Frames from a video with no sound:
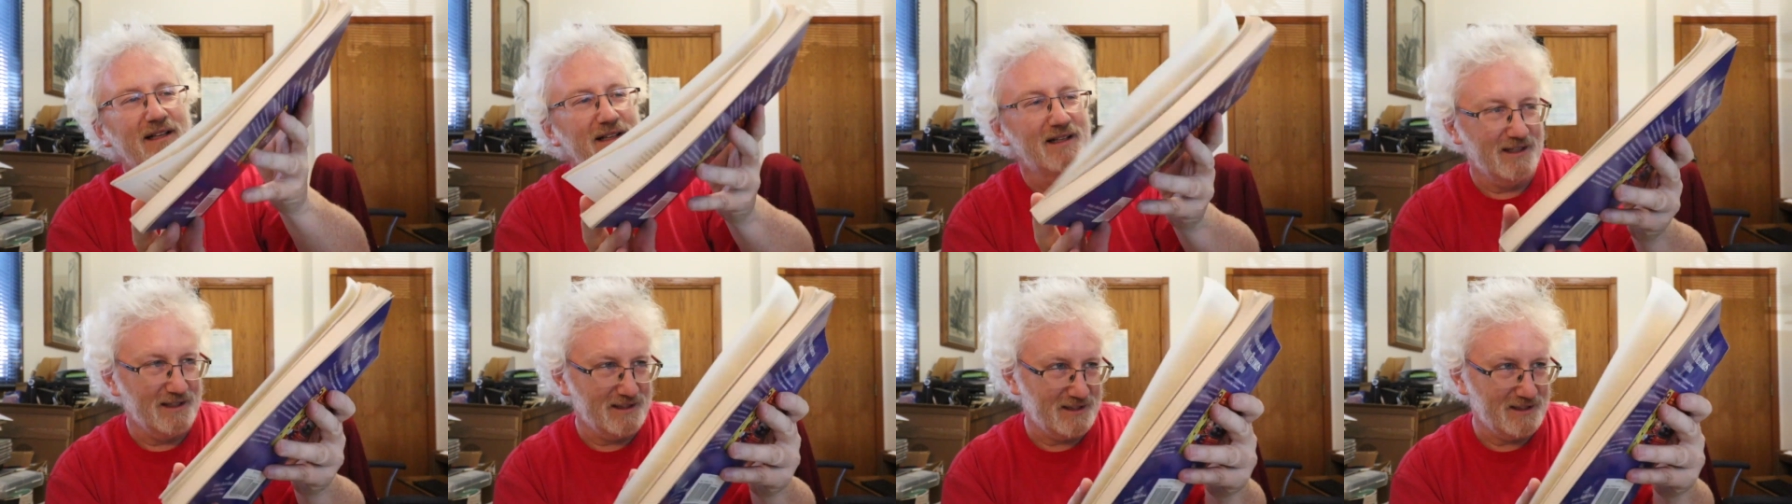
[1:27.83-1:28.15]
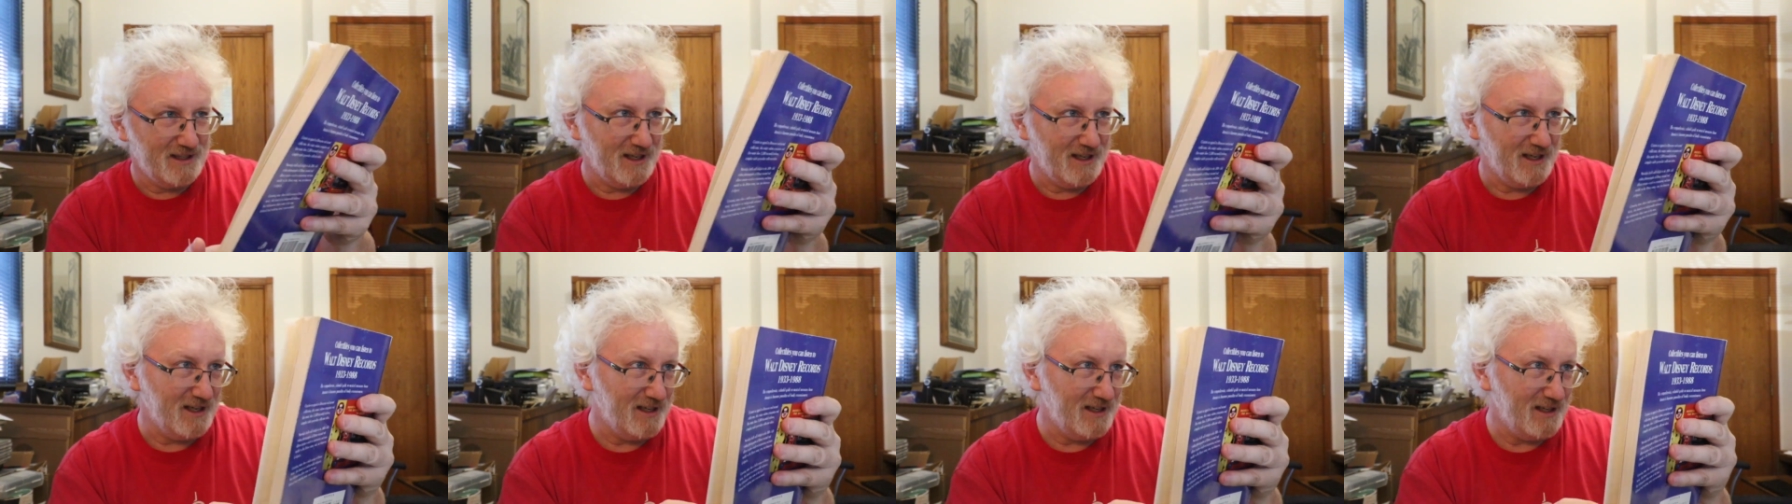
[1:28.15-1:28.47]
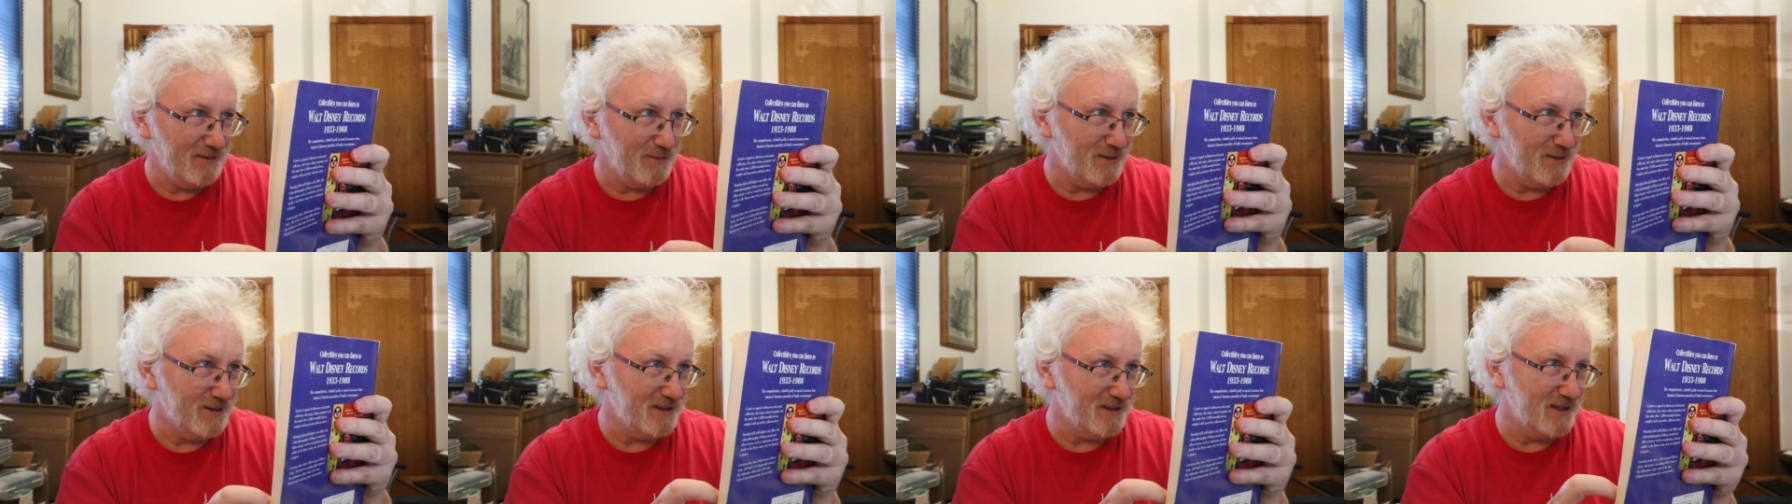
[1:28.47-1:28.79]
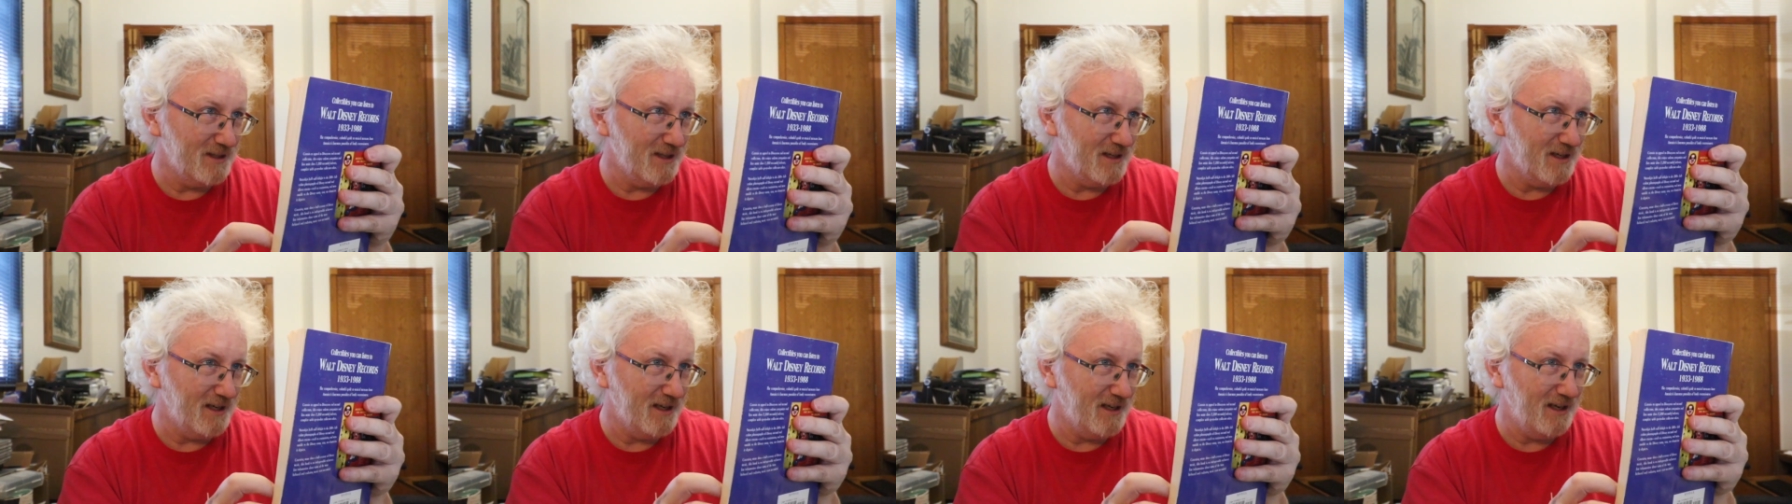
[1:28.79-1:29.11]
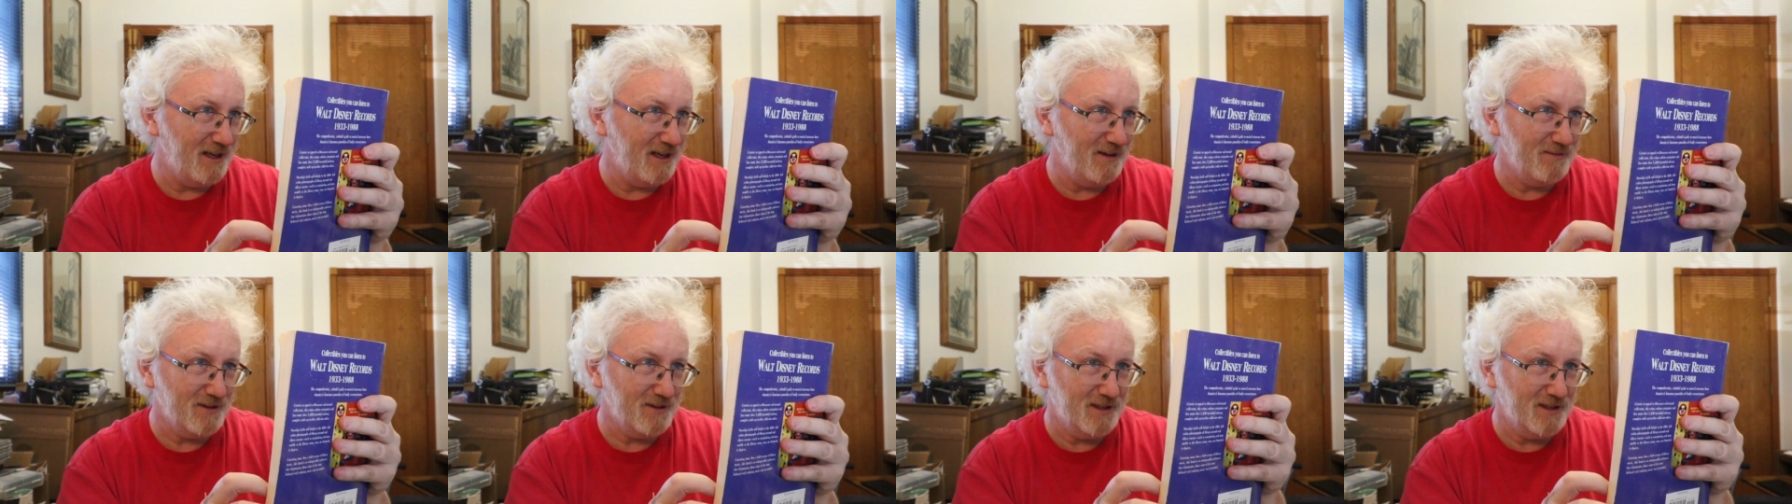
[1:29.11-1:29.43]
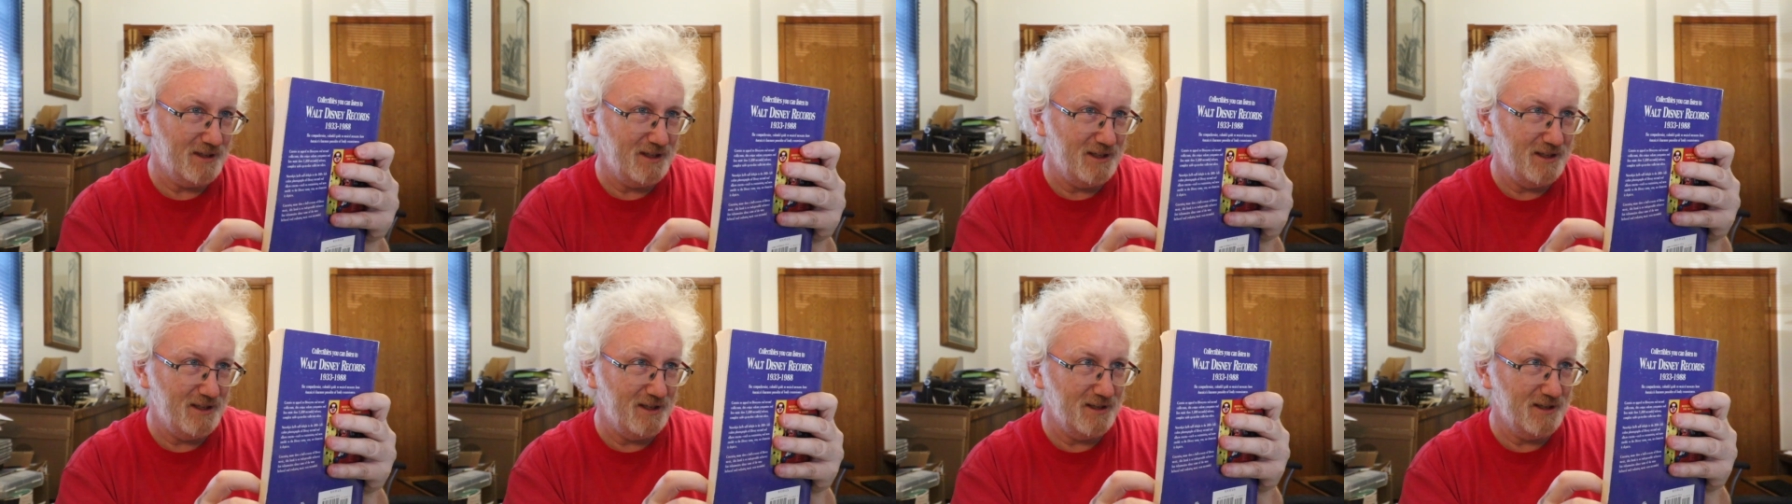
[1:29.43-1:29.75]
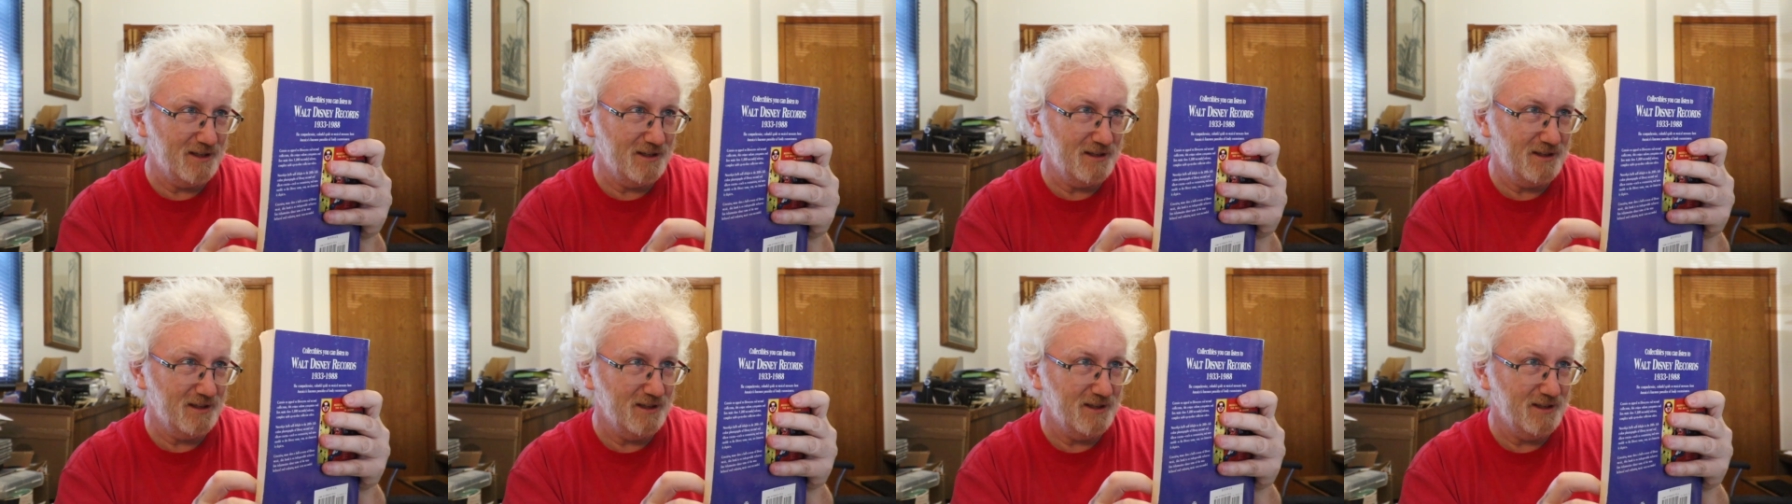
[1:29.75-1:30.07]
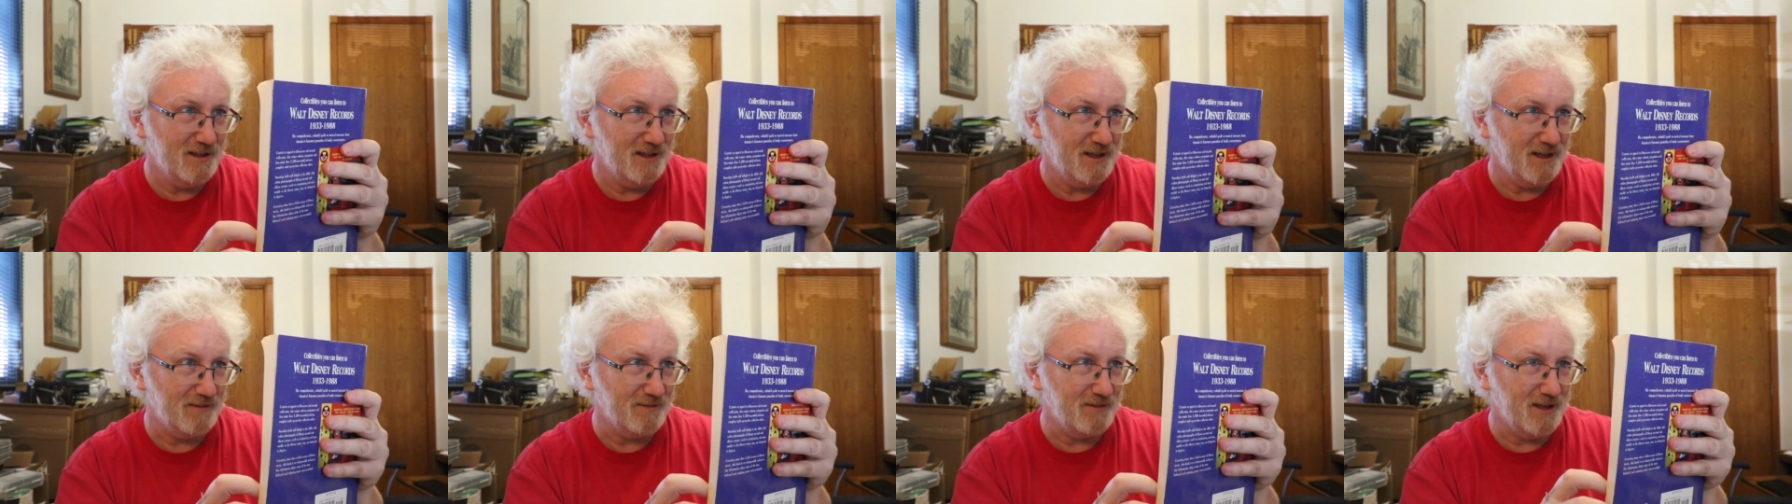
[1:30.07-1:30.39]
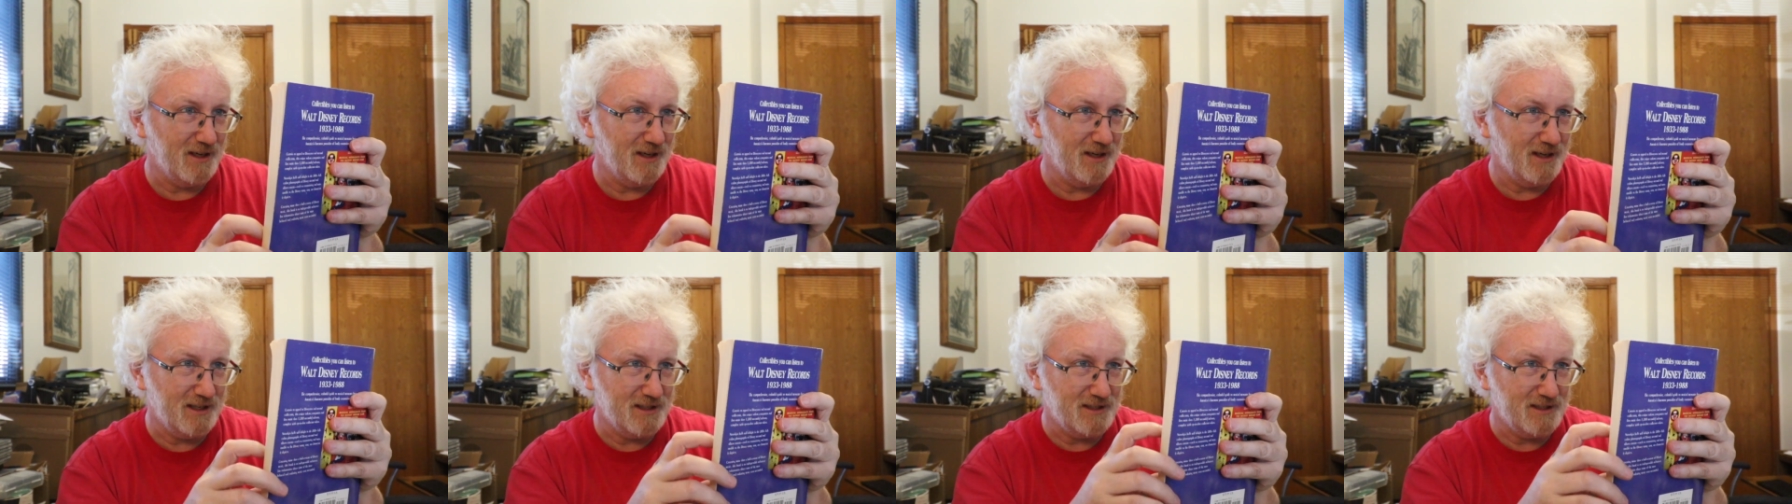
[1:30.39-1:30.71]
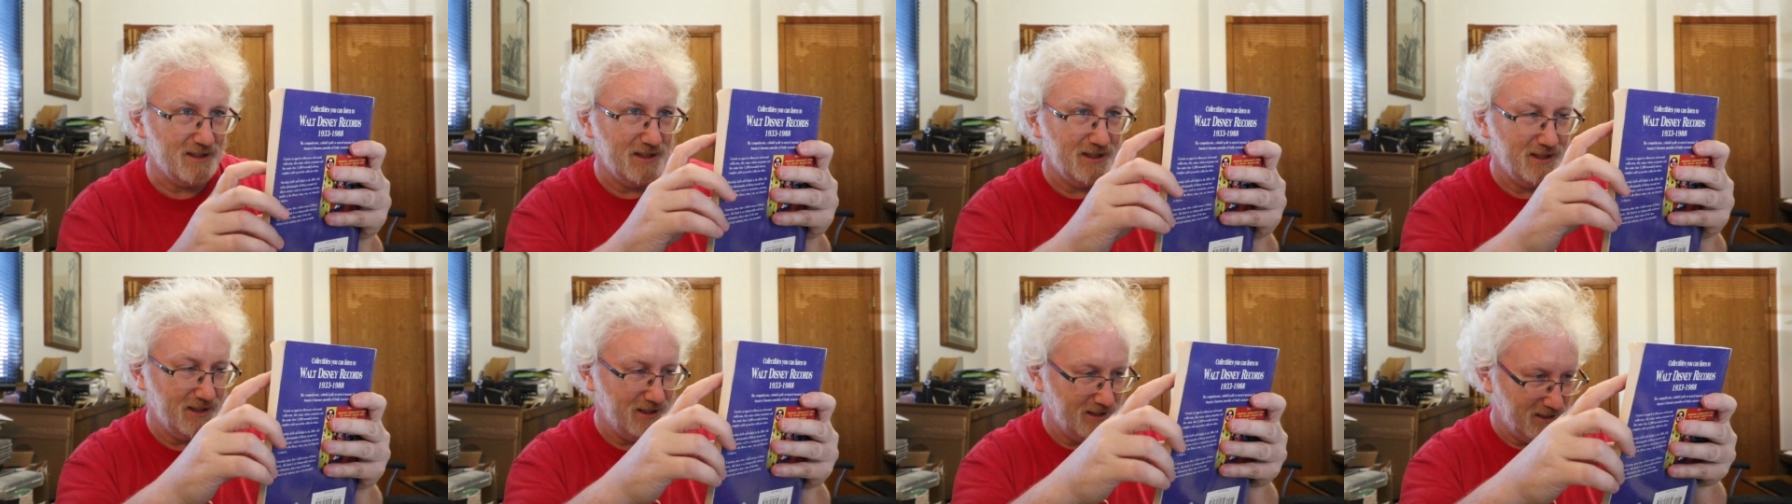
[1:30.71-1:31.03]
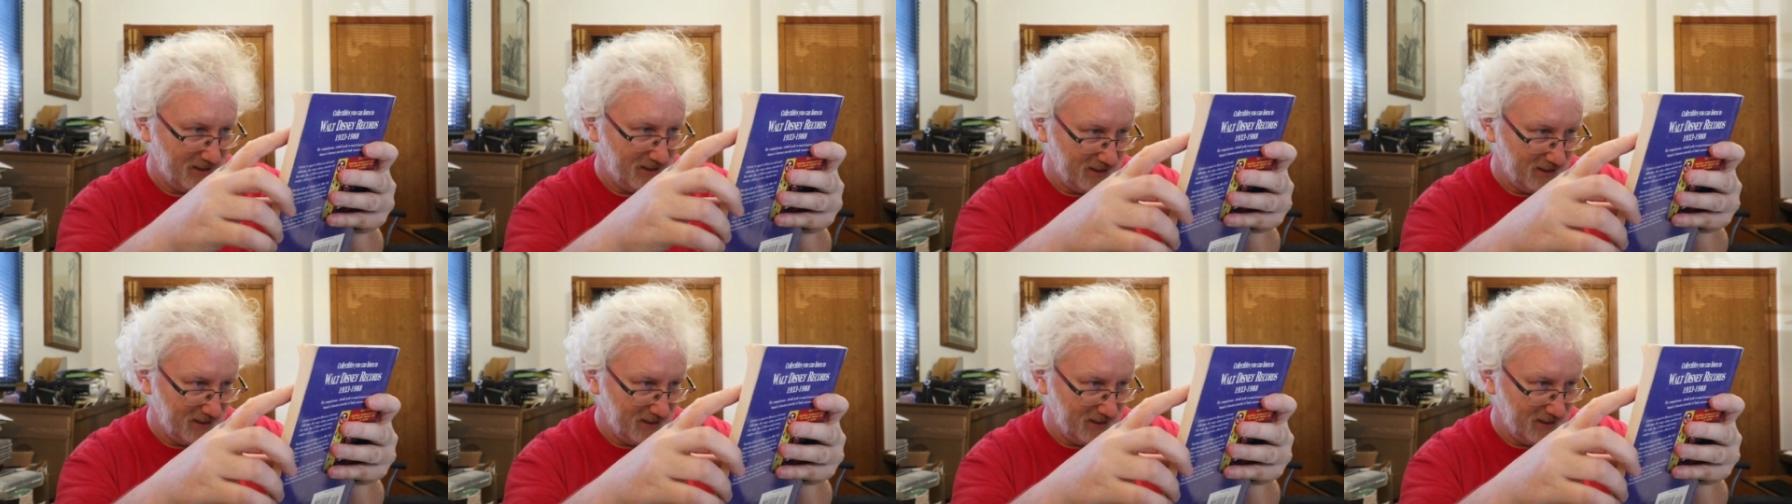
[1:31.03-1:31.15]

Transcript: Let's see, any ones that I have on here, I've got...